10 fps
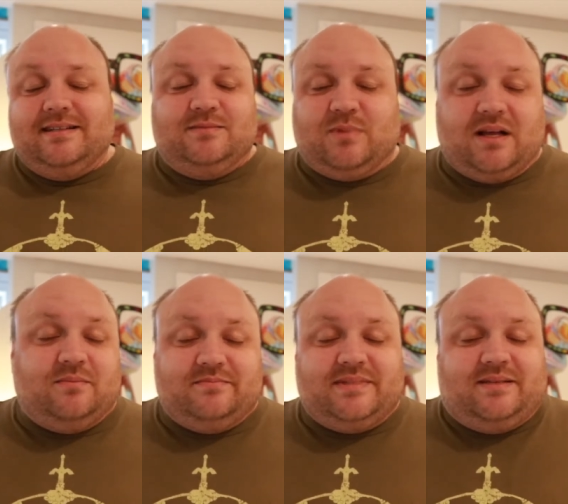well,
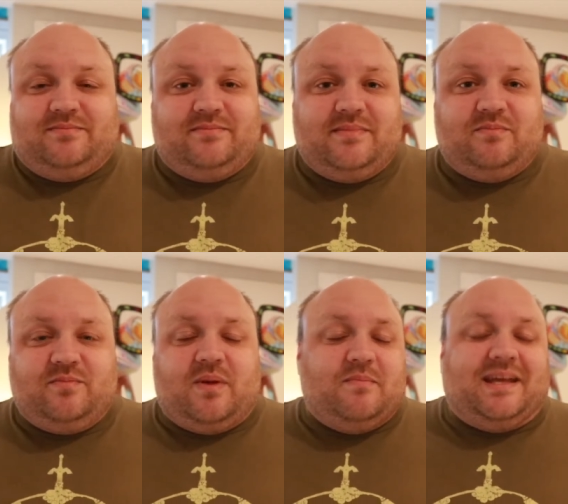
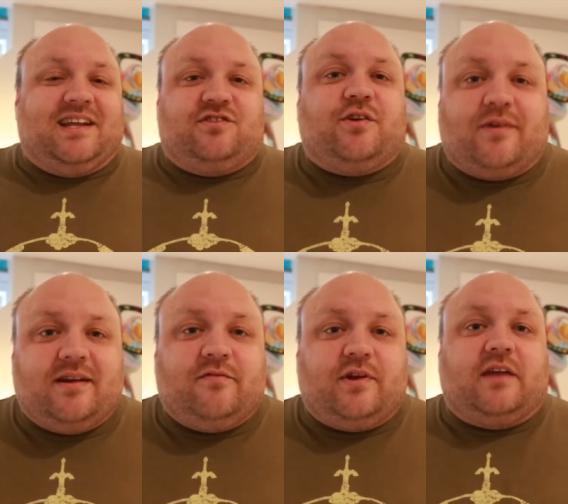I'm inconsiderate
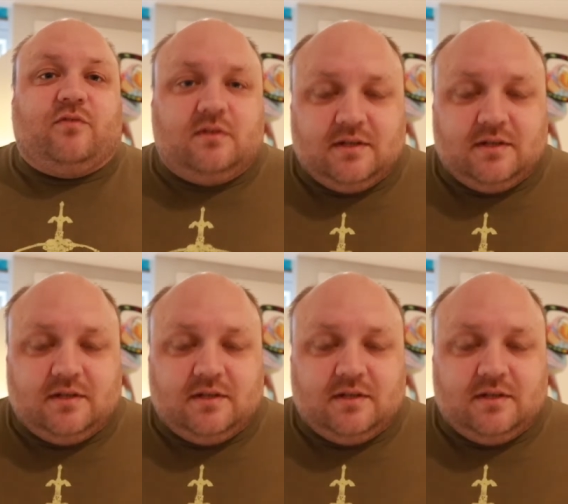and forgetful.